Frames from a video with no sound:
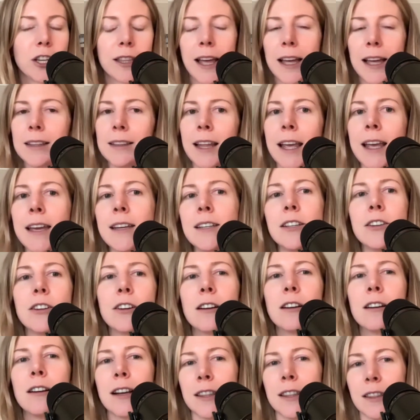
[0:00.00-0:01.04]
that landed
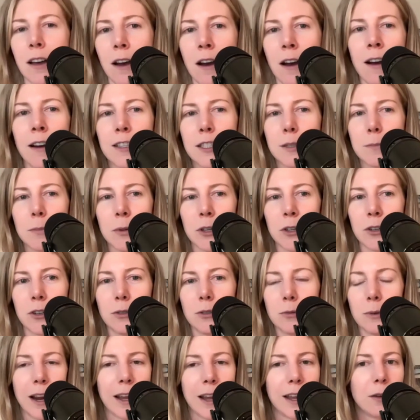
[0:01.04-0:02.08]
her in the hospital,
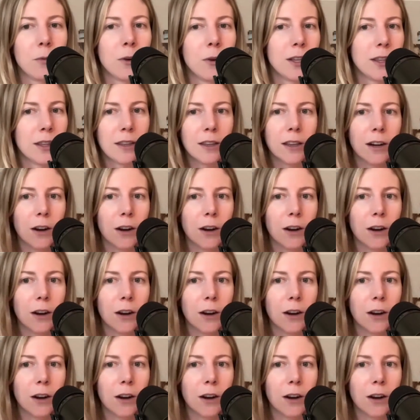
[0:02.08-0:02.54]
right, with,